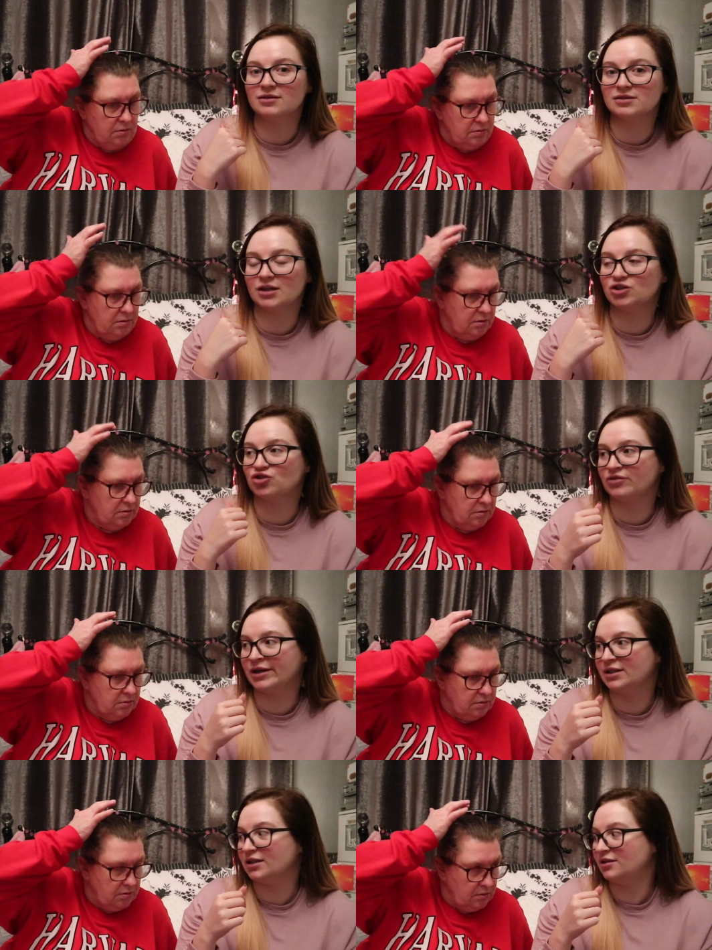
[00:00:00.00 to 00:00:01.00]
Speaker 1: as like
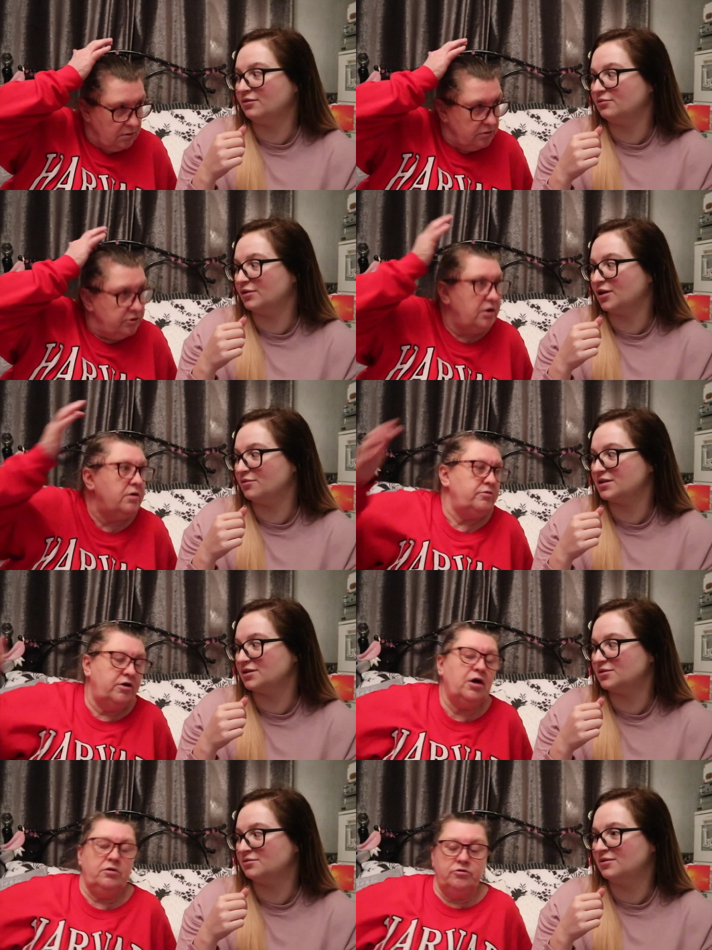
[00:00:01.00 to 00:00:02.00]
training when I was
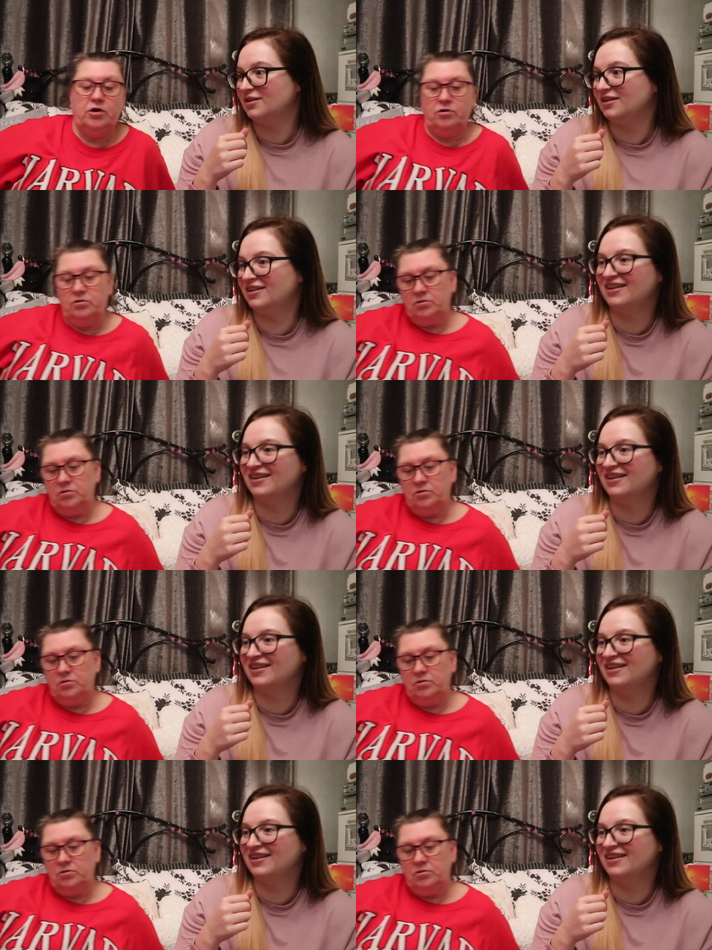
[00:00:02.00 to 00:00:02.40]
little. Yeah, yeah.